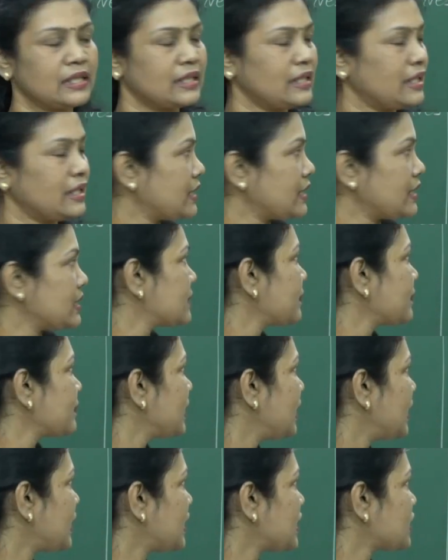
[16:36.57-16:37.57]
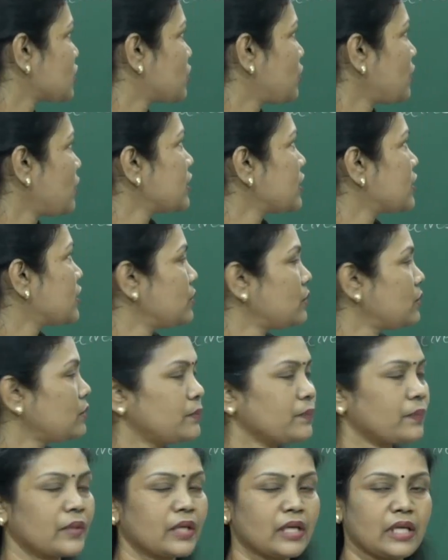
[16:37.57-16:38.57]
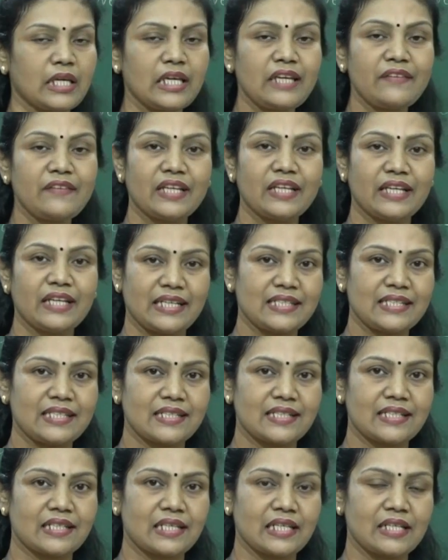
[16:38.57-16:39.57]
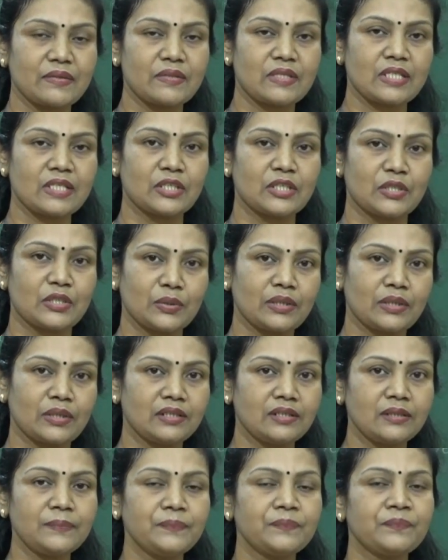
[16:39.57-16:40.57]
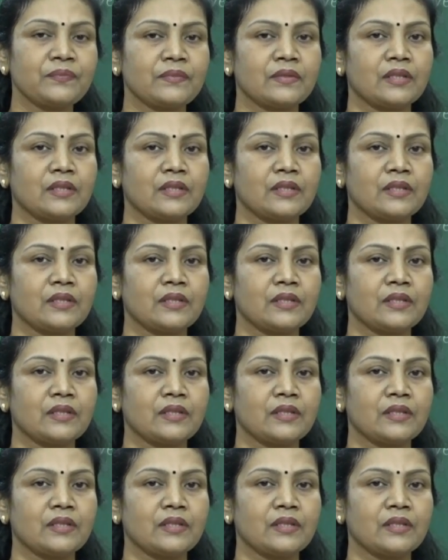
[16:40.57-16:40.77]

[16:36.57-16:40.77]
that is it is going to give the incentives to the